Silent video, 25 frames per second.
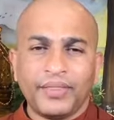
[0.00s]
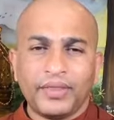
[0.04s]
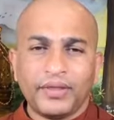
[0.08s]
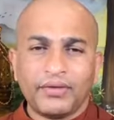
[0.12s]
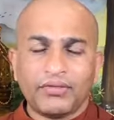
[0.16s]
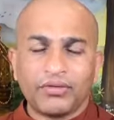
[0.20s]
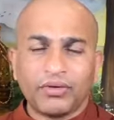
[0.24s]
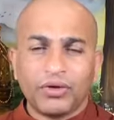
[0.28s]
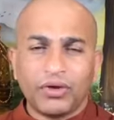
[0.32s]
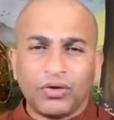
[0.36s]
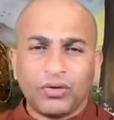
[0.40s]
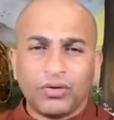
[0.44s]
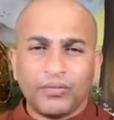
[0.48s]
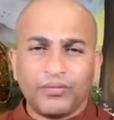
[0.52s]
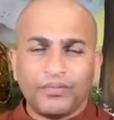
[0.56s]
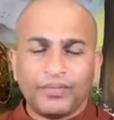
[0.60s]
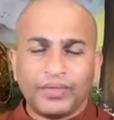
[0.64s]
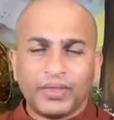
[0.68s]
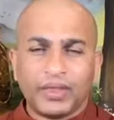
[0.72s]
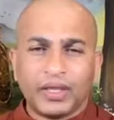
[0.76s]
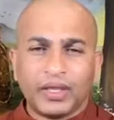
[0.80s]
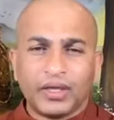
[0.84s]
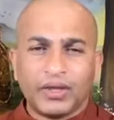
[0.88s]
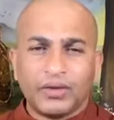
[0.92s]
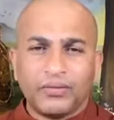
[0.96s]
So
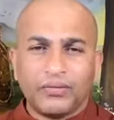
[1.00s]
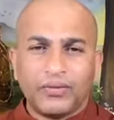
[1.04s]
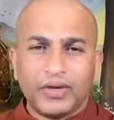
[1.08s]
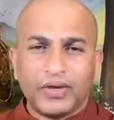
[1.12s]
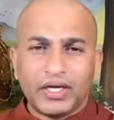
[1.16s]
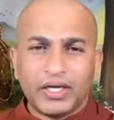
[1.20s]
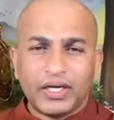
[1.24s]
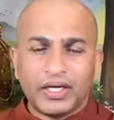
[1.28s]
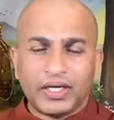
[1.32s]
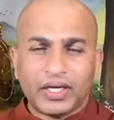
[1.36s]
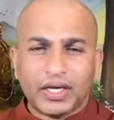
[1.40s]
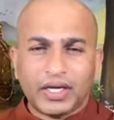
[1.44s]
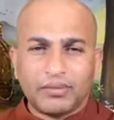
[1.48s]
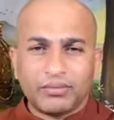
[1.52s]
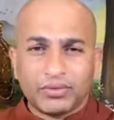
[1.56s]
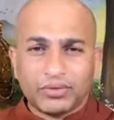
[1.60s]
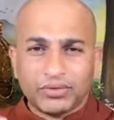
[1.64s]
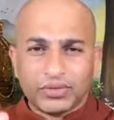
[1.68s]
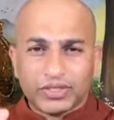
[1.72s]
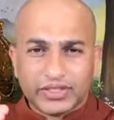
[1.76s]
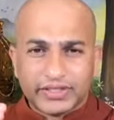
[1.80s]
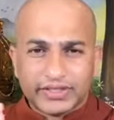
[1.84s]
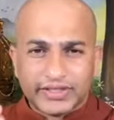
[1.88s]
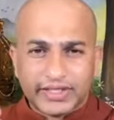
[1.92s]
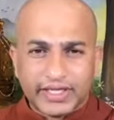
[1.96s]
when it comes to
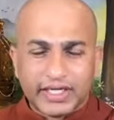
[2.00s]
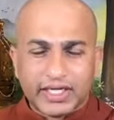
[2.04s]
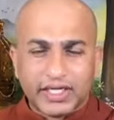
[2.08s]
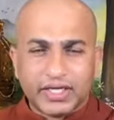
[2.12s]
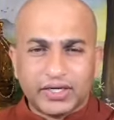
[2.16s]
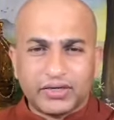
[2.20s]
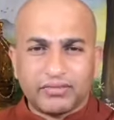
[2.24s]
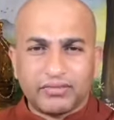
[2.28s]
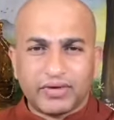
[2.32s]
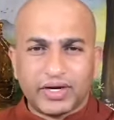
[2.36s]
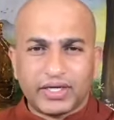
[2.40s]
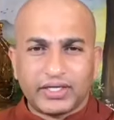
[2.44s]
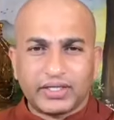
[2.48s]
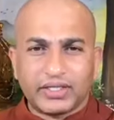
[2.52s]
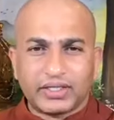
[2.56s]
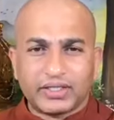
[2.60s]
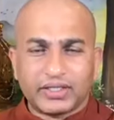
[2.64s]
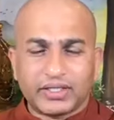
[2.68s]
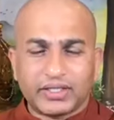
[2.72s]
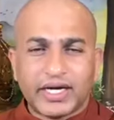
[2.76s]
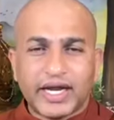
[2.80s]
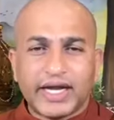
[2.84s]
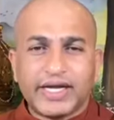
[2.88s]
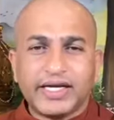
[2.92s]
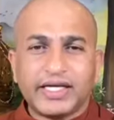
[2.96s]
the second one,
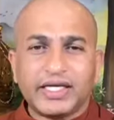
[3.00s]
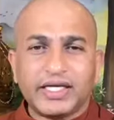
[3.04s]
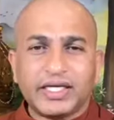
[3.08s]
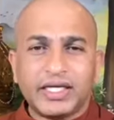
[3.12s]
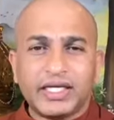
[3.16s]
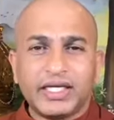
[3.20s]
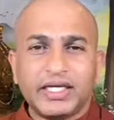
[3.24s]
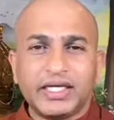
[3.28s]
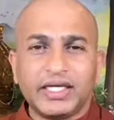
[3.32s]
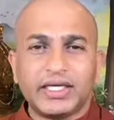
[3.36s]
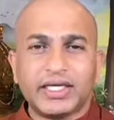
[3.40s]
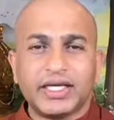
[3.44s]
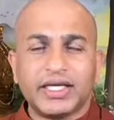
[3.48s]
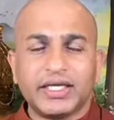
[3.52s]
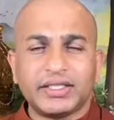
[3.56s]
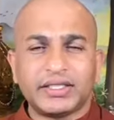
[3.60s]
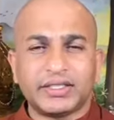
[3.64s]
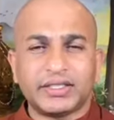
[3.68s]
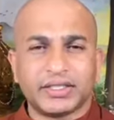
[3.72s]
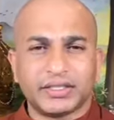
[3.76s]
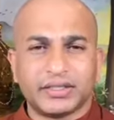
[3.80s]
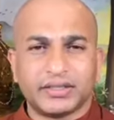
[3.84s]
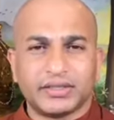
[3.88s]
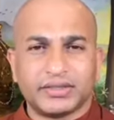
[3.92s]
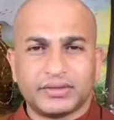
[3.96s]
right
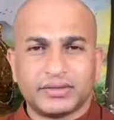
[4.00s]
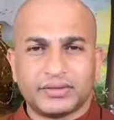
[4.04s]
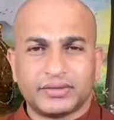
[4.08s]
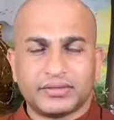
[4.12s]
intention.